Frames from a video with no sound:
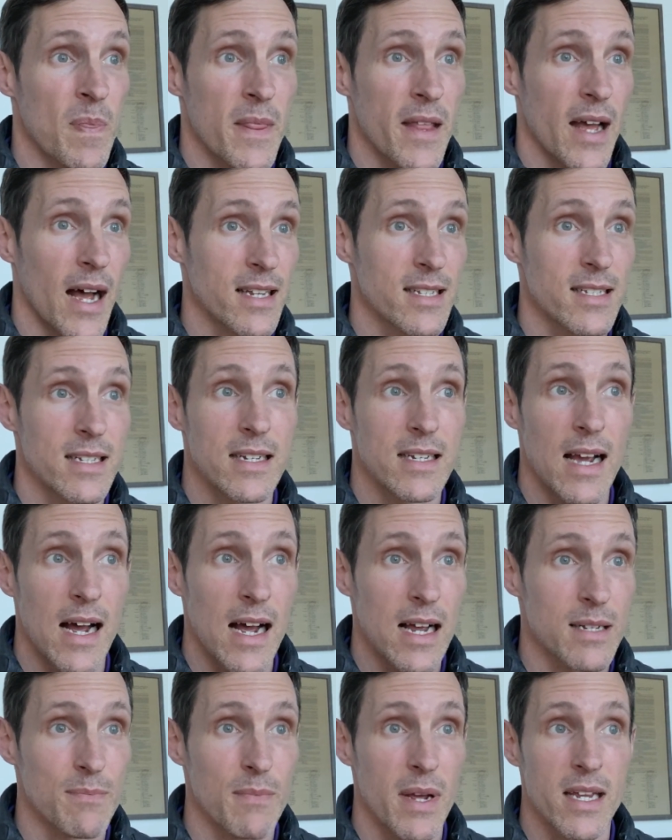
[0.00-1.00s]
I see
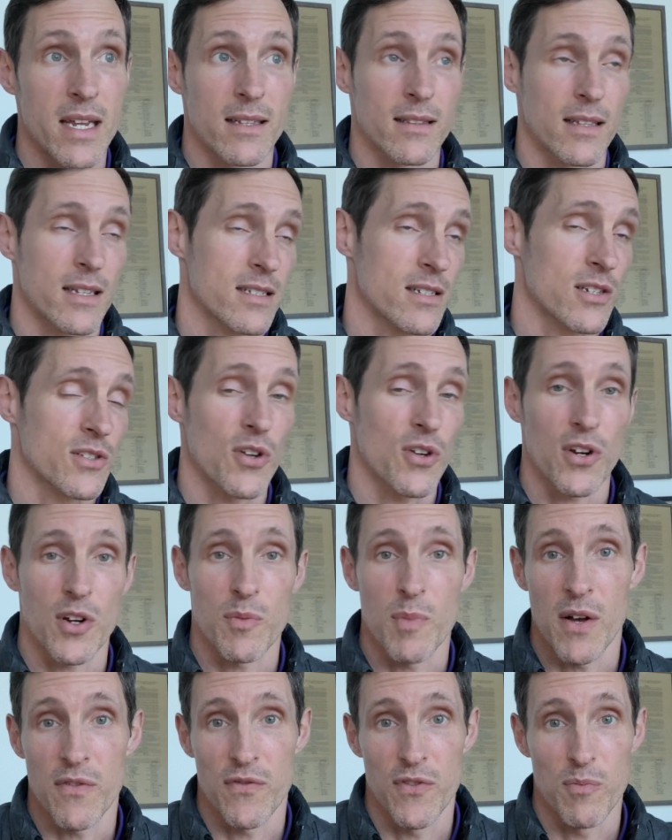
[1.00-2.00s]
guys make, let's just talk
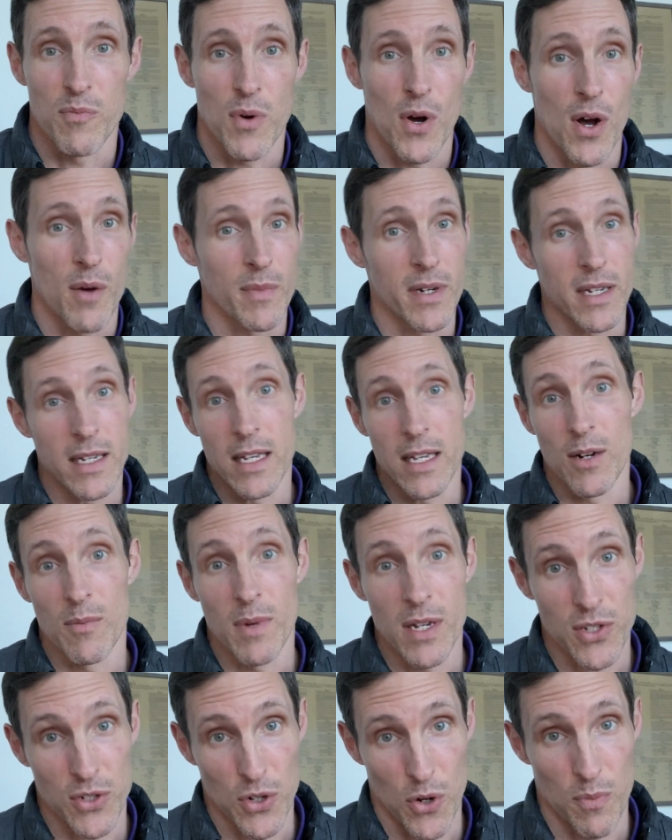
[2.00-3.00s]
about football. I'm going to get on
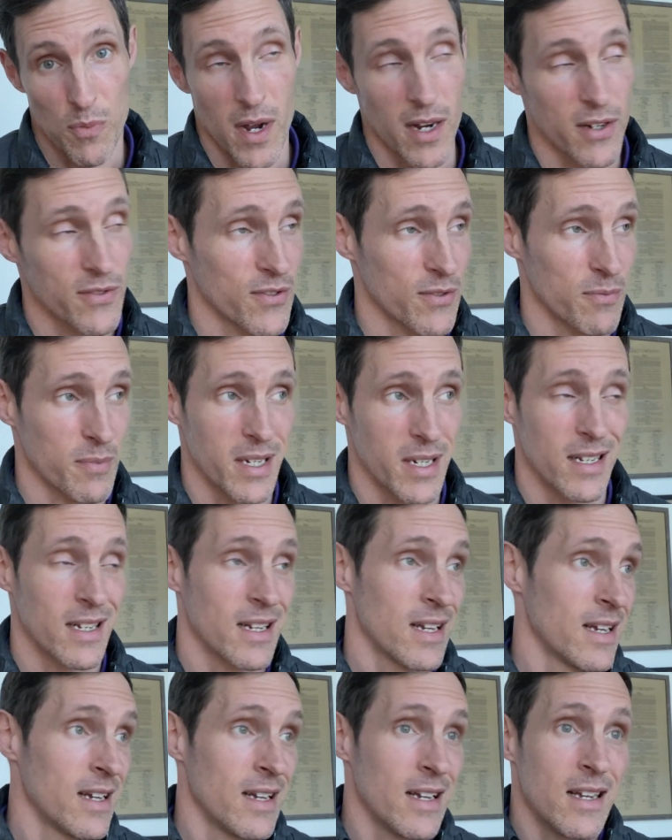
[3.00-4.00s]
my soapbox for a minute.
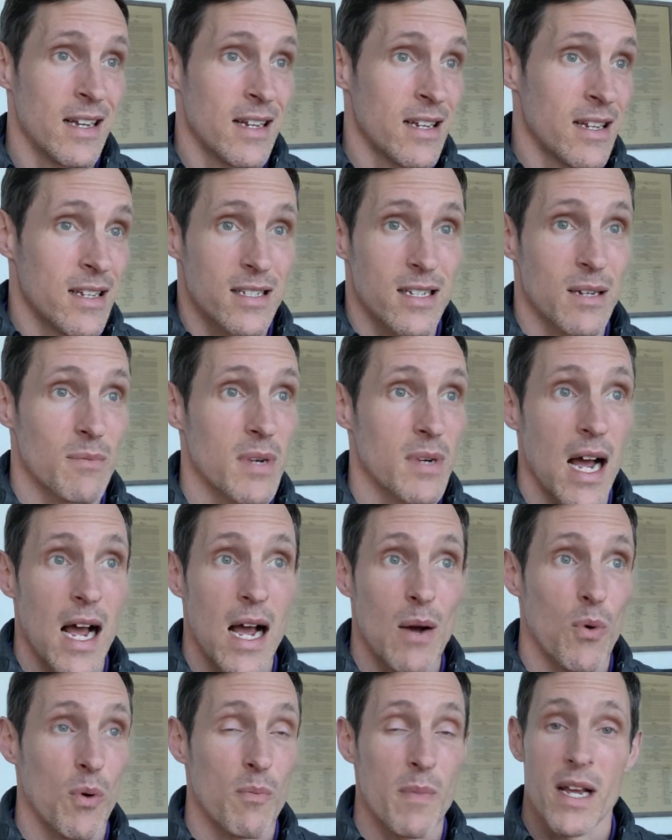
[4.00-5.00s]
Some guy
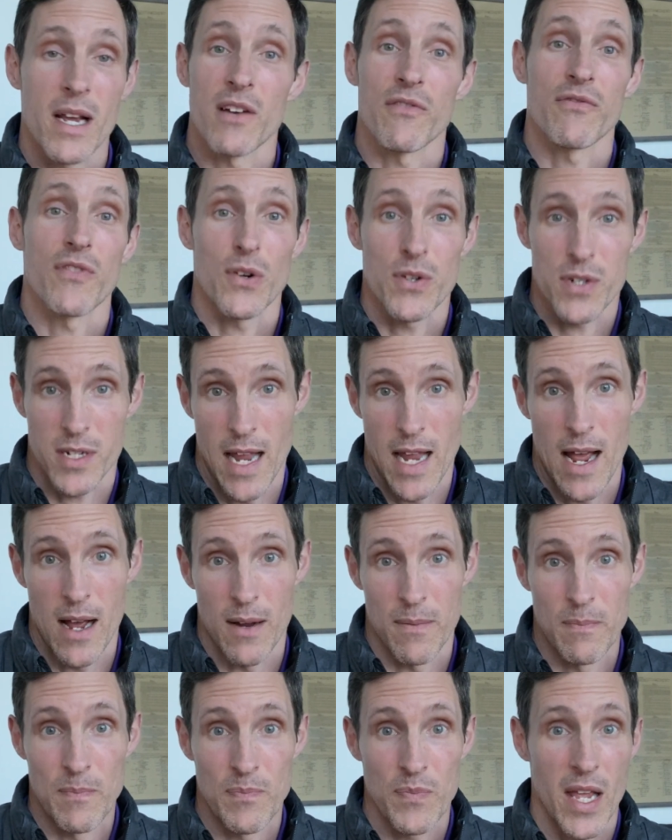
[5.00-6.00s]
will make a first
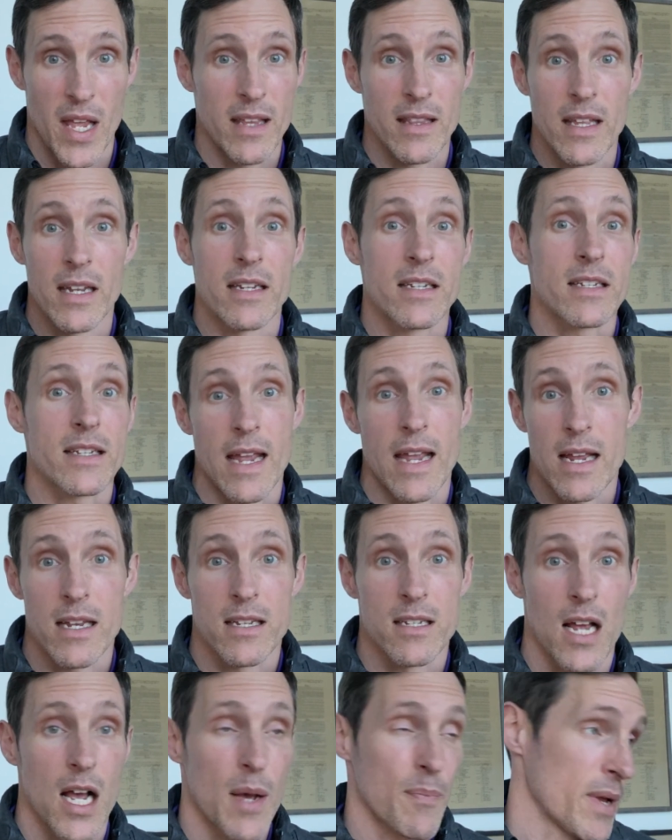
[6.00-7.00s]
down, and then he
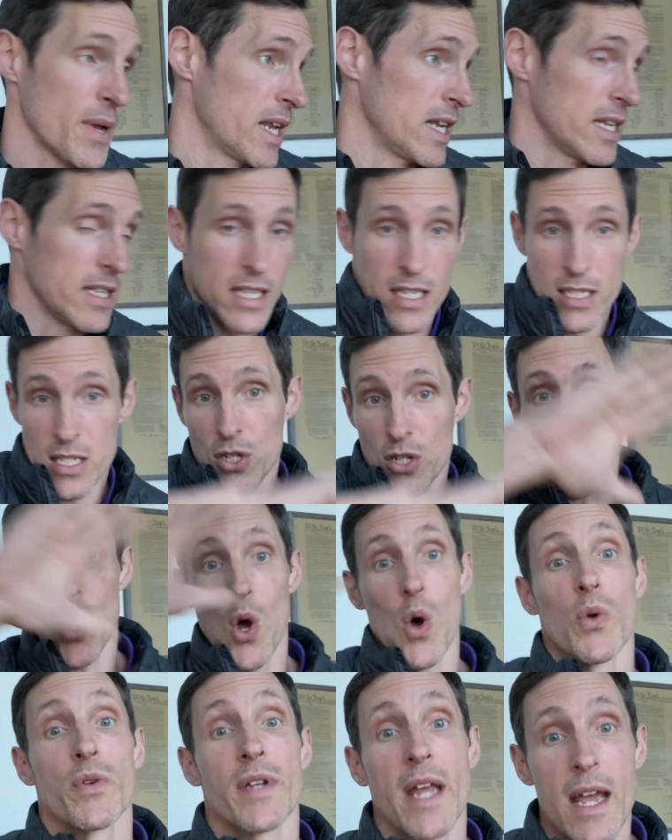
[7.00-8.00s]
stands up and he does this
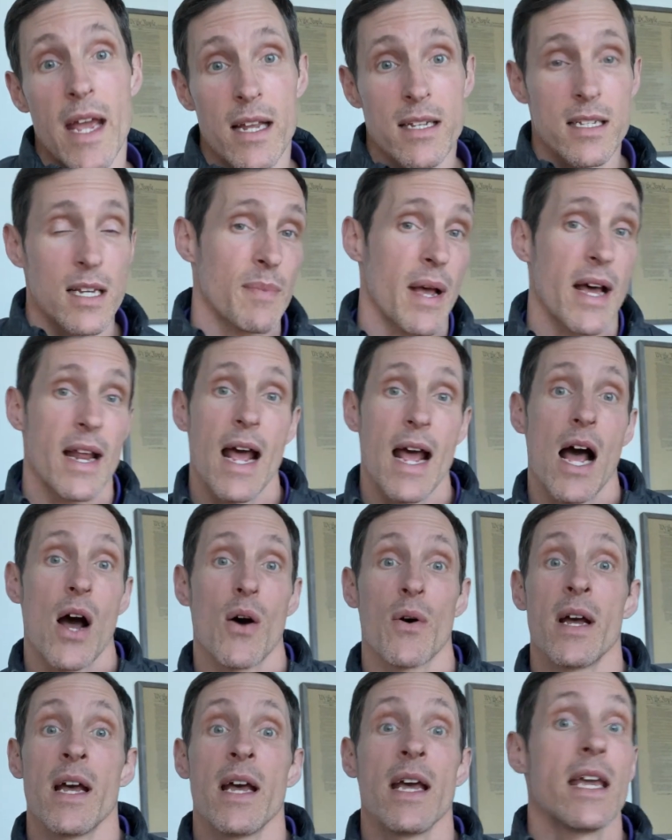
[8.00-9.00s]
whole dance about
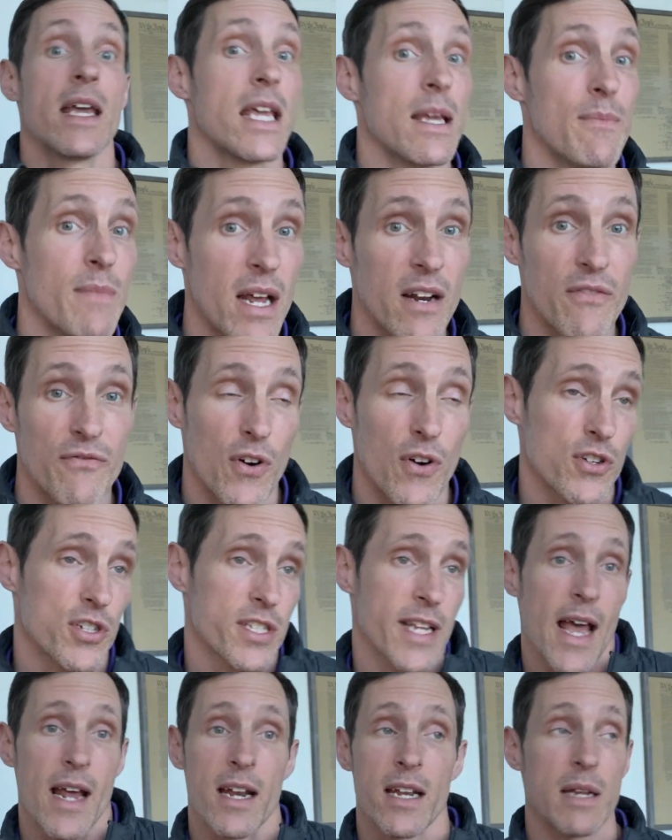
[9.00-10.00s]
how he made a first
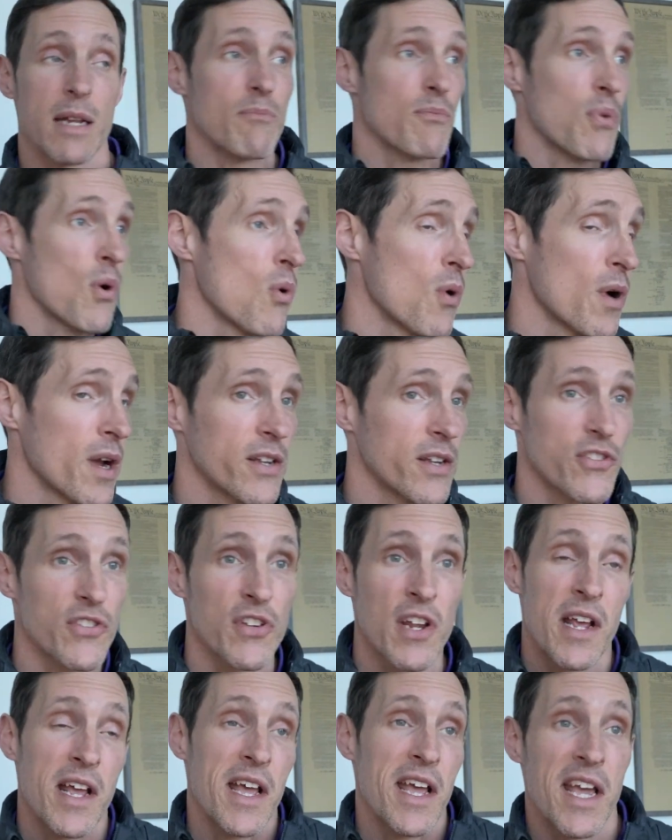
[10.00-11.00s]
down, and he points
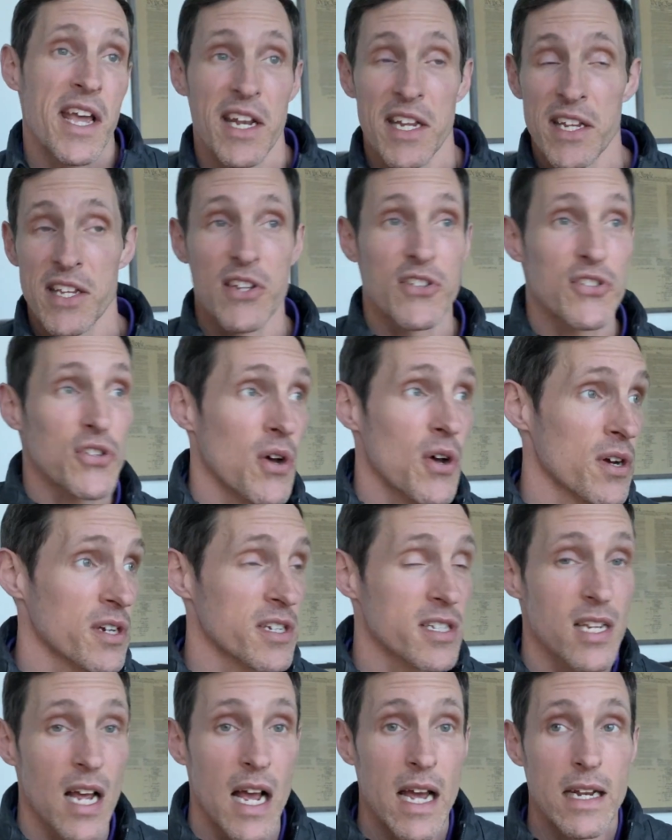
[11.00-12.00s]
and he gets all
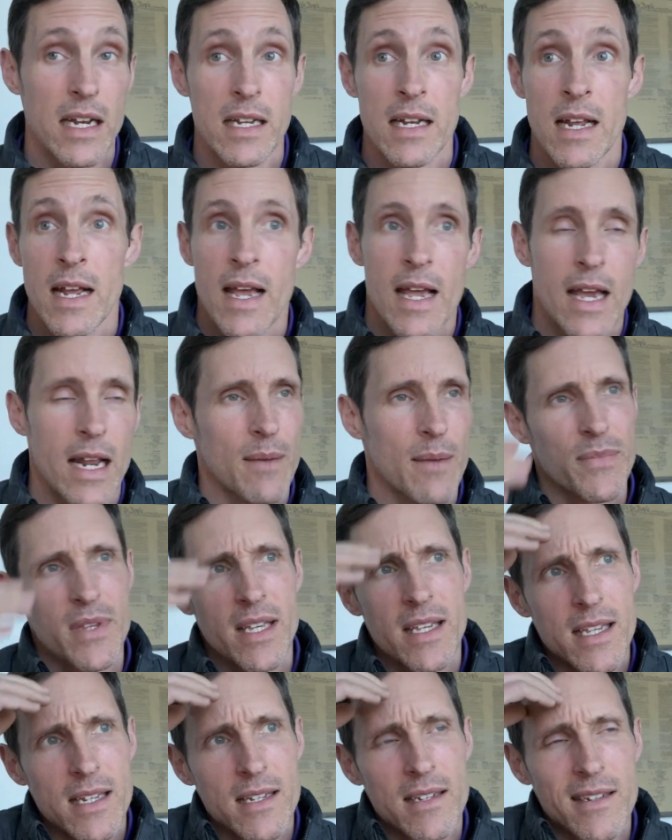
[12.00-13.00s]
excited. And I'm
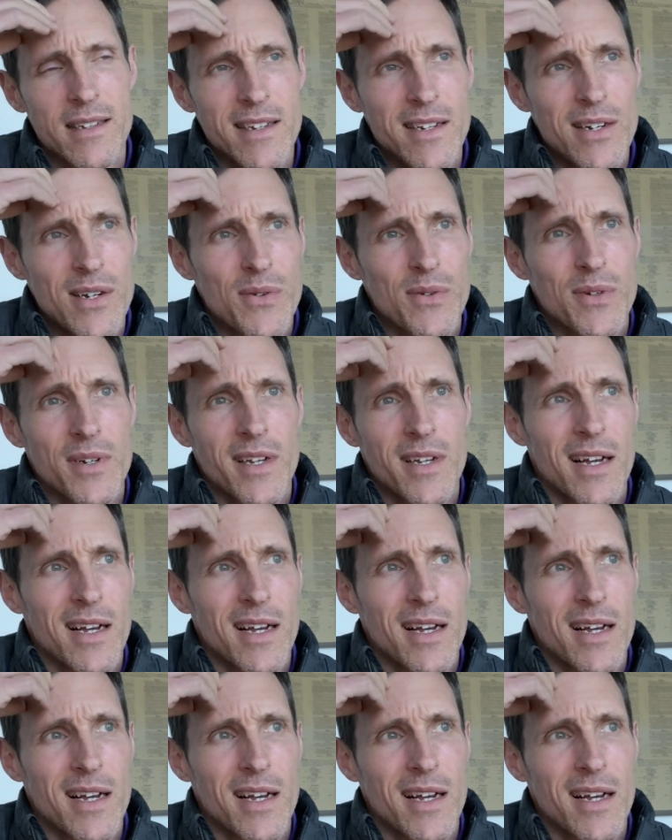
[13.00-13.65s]
thinking, you know,